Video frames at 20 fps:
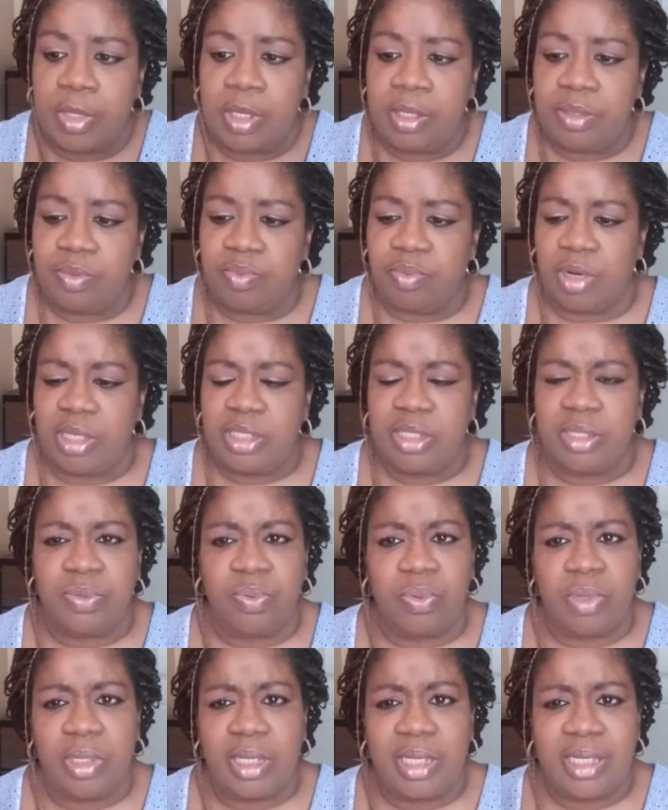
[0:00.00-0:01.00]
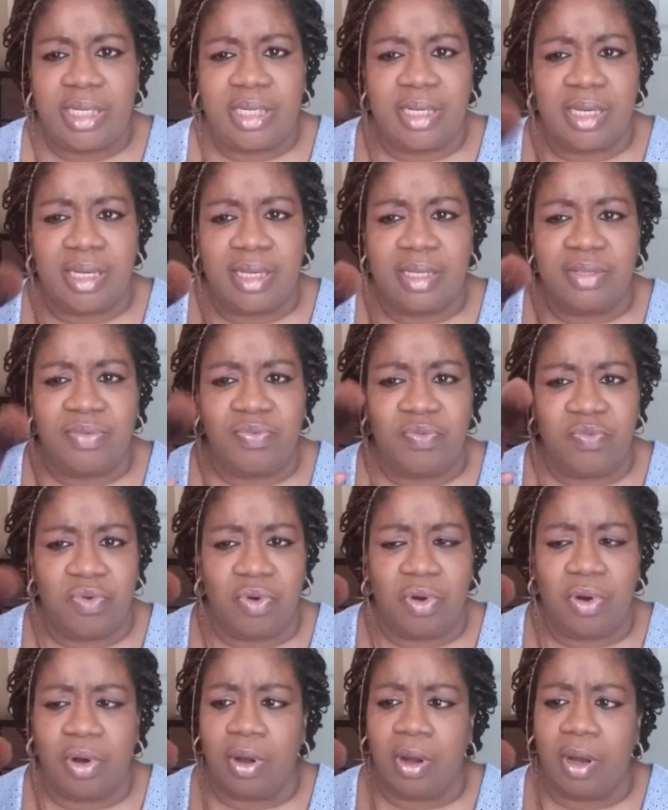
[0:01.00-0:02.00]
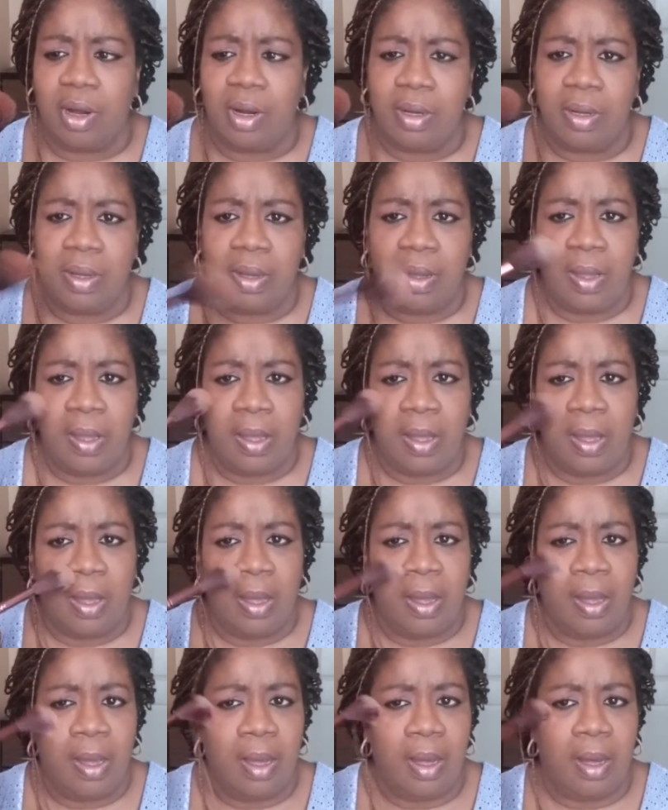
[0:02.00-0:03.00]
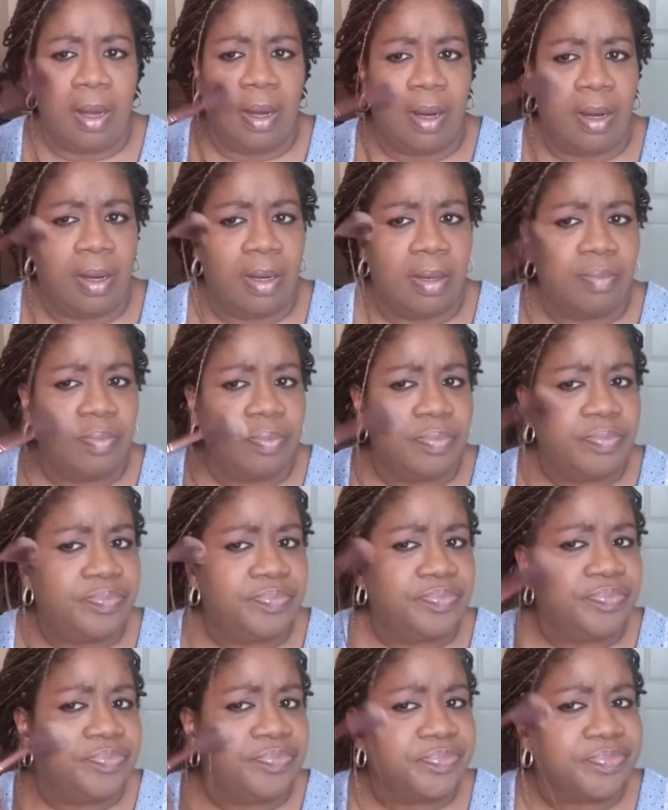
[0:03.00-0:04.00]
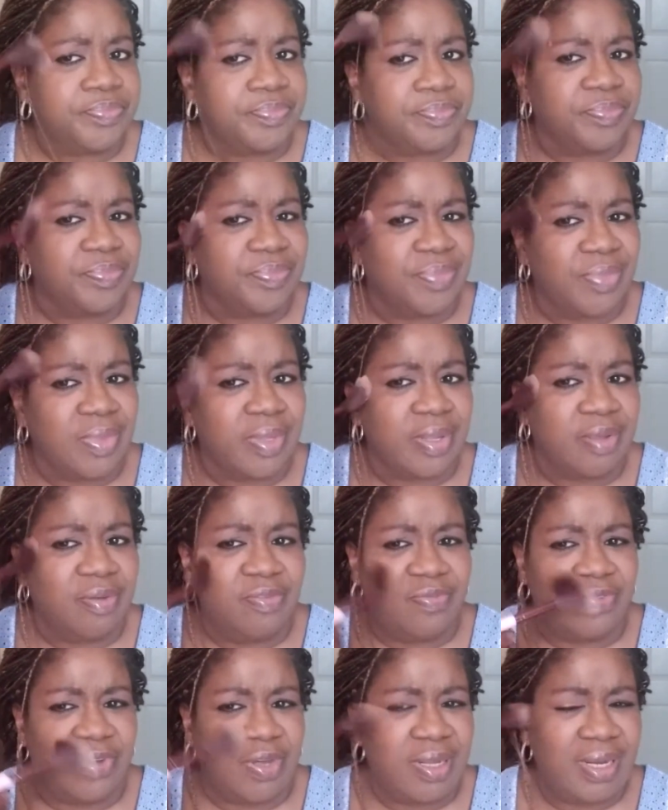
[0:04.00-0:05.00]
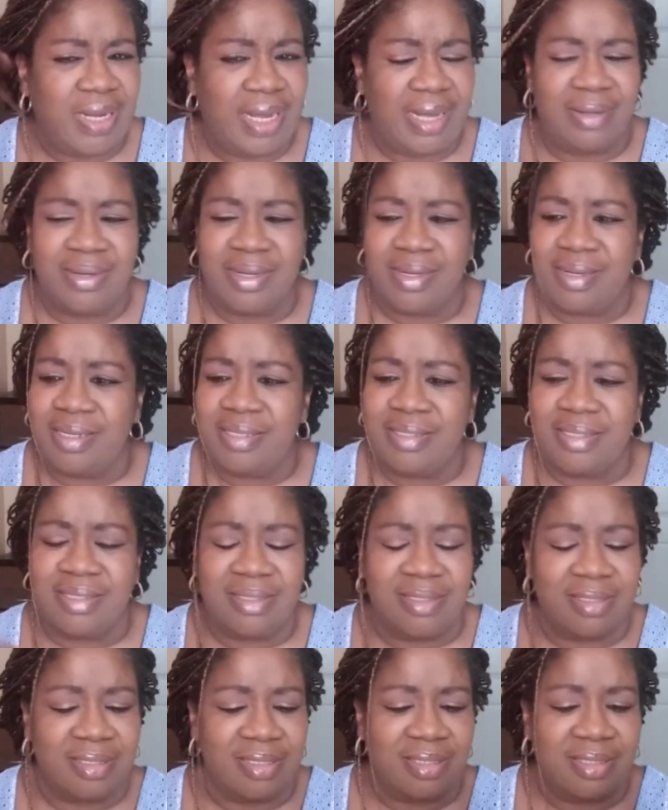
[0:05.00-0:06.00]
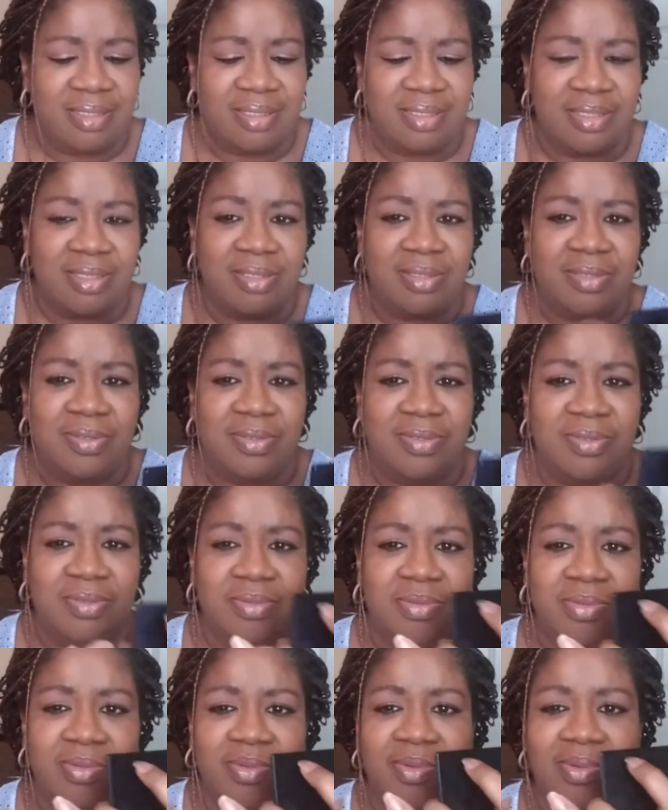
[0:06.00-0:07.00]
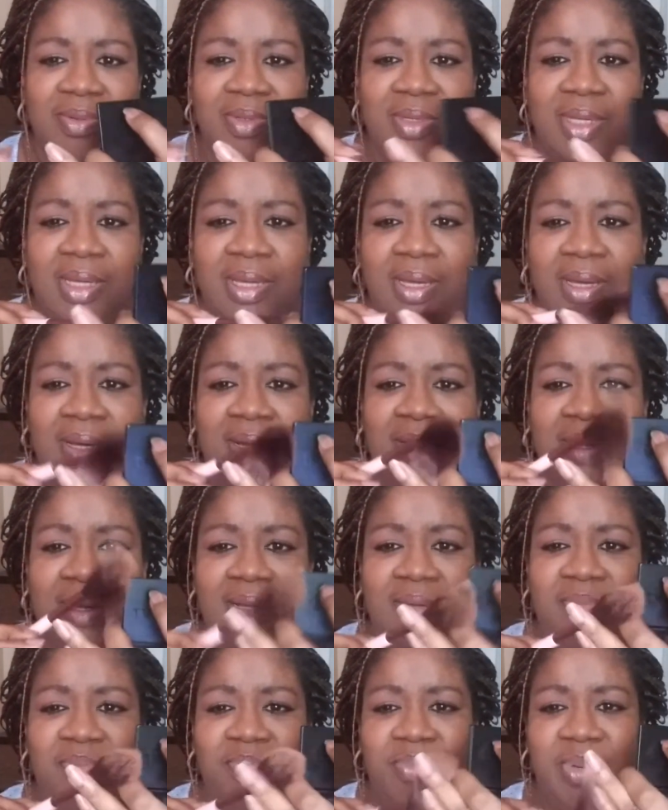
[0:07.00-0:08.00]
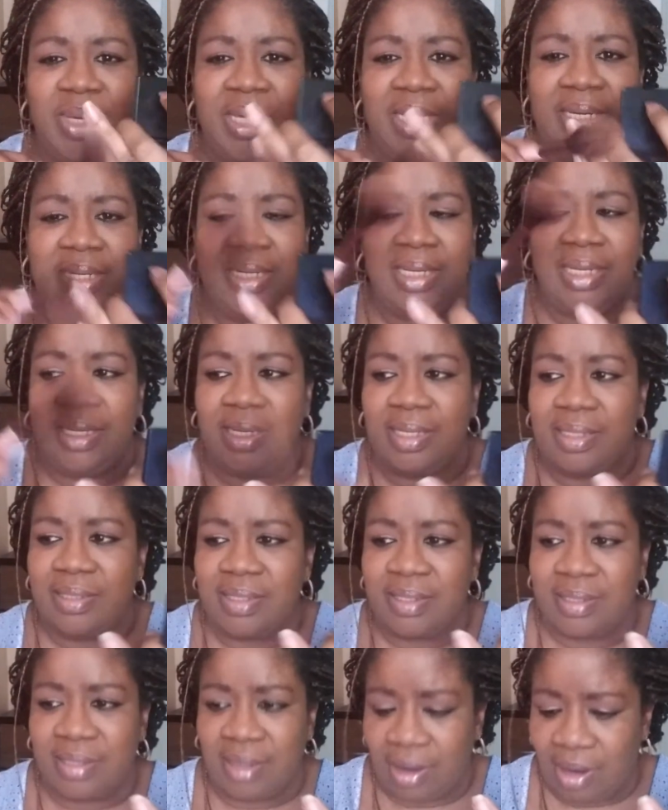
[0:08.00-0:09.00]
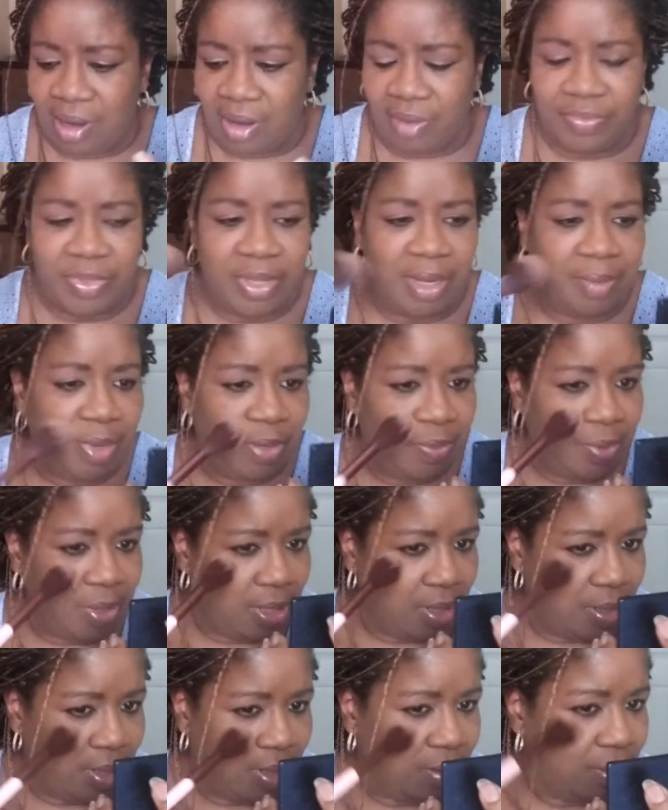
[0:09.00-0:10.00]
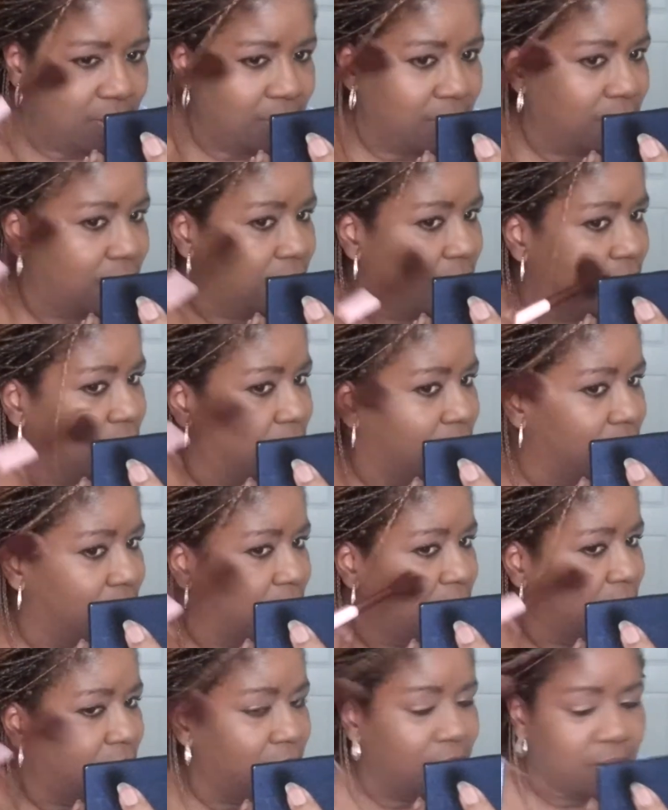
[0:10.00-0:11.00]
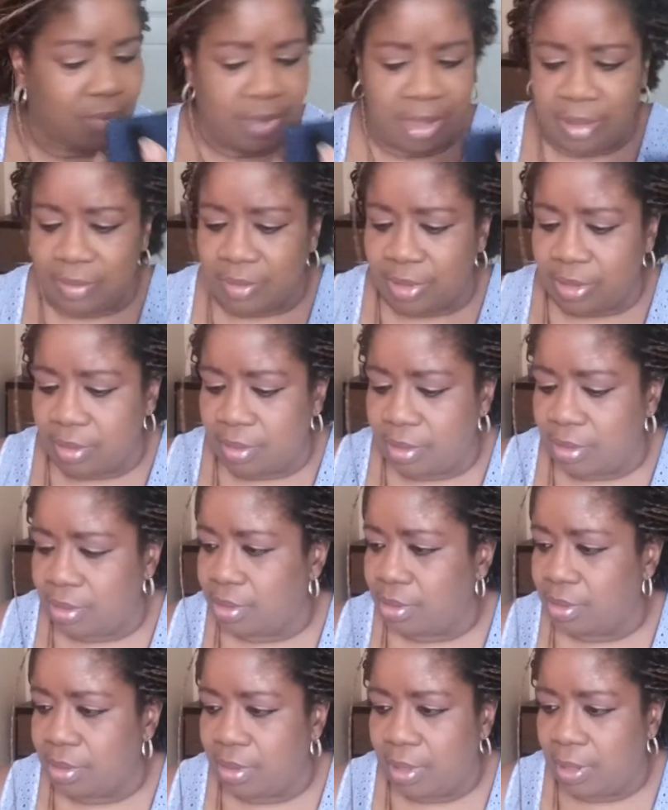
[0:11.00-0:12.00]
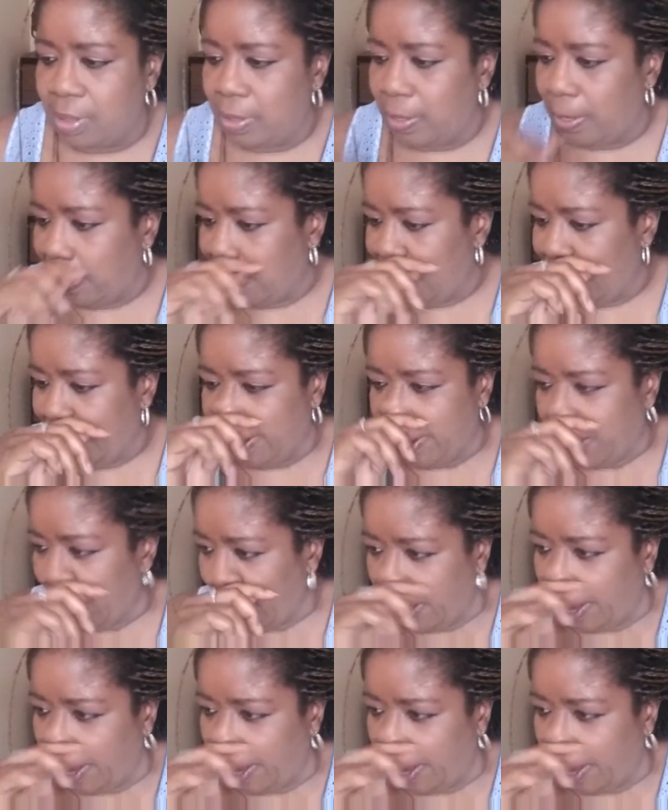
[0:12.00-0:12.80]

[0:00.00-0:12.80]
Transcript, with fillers: this brush is really just for um fallout because it's it's so bendy and soft. I mean, what? Uh, I don't know what else. Yeah.